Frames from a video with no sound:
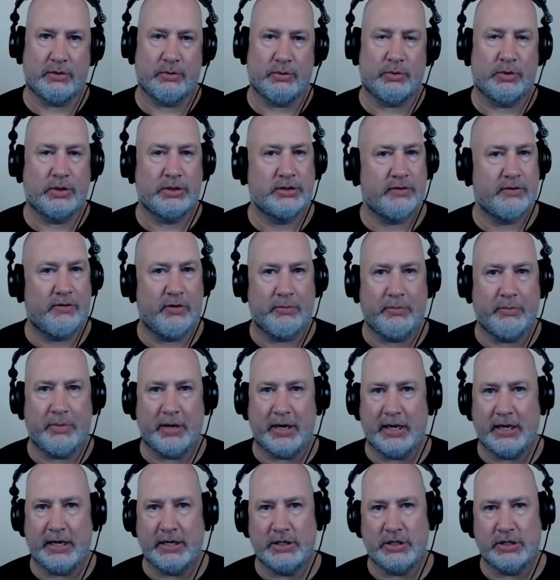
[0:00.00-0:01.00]
One's of the
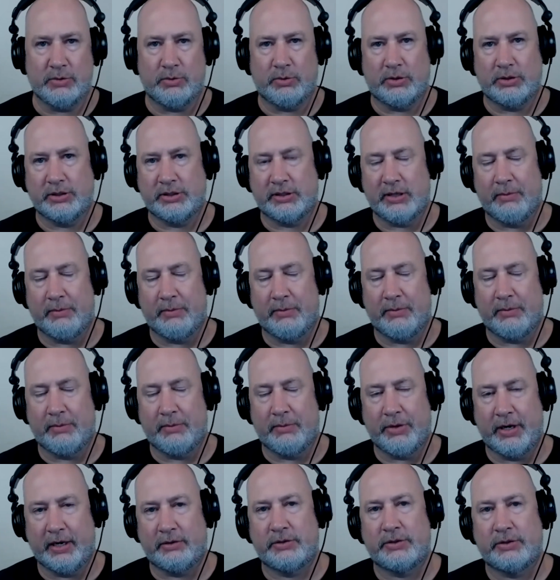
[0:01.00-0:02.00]
beach and one's something
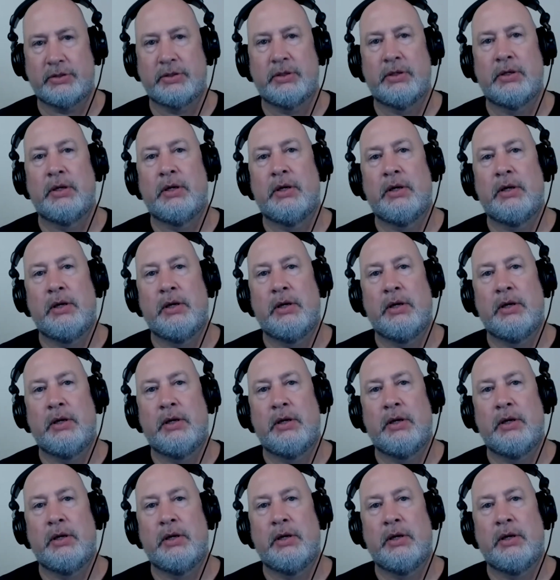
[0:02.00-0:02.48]
else.